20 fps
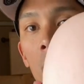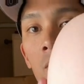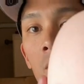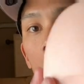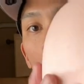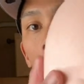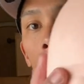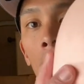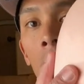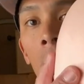
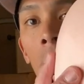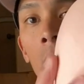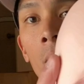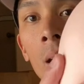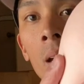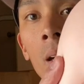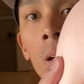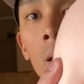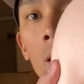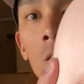head right
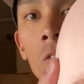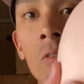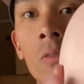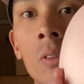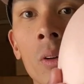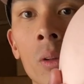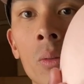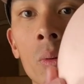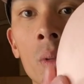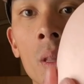here that's
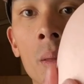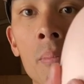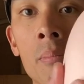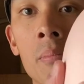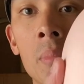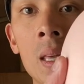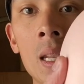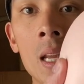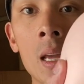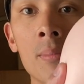filled with a
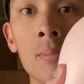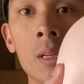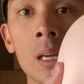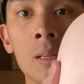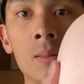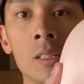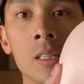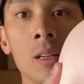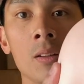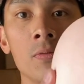medium
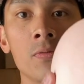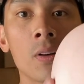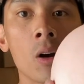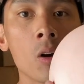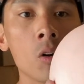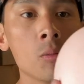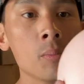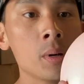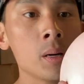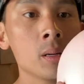density
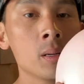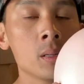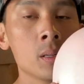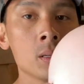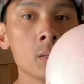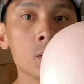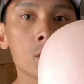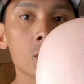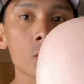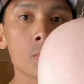foam.
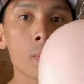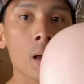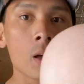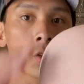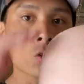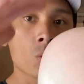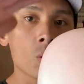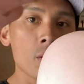It's about 12